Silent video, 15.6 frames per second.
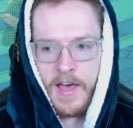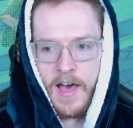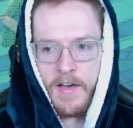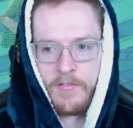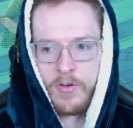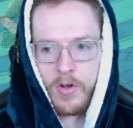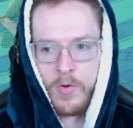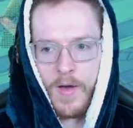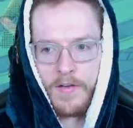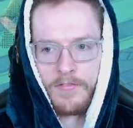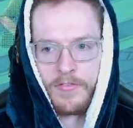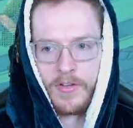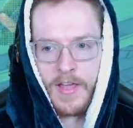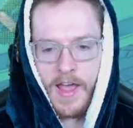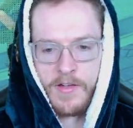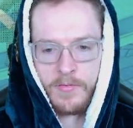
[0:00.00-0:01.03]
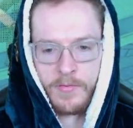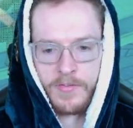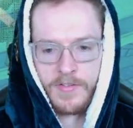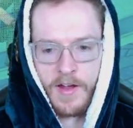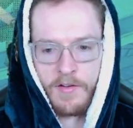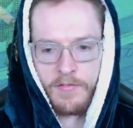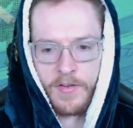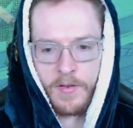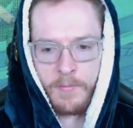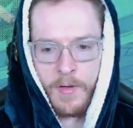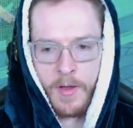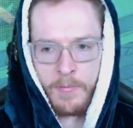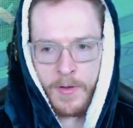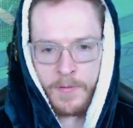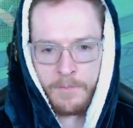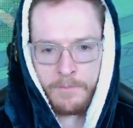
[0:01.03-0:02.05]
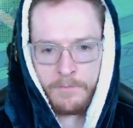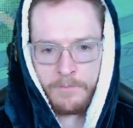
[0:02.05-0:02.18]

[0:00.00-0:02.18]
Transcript: I've got quite a few characters with stealth at the moment.